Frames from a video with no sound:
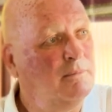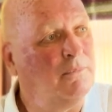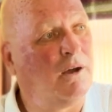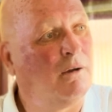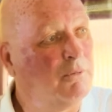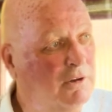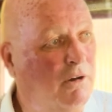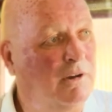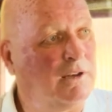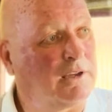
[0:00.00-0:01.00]
But we
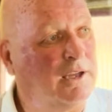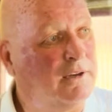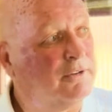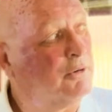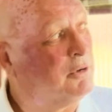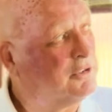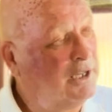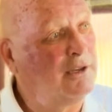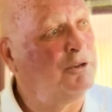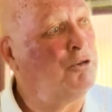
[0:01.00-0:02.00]
got relegated, so we are
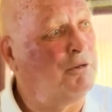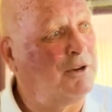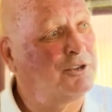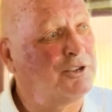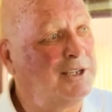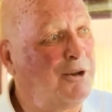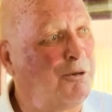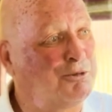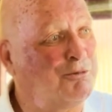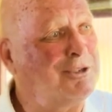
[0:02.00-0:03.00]
staying in university
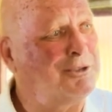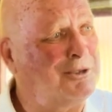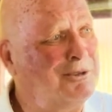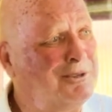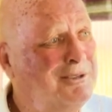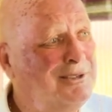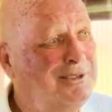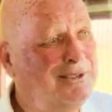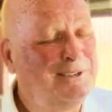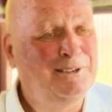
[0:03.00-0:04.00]
halls of residence.
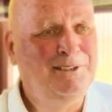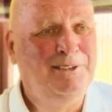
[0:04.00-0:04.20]
Yeah.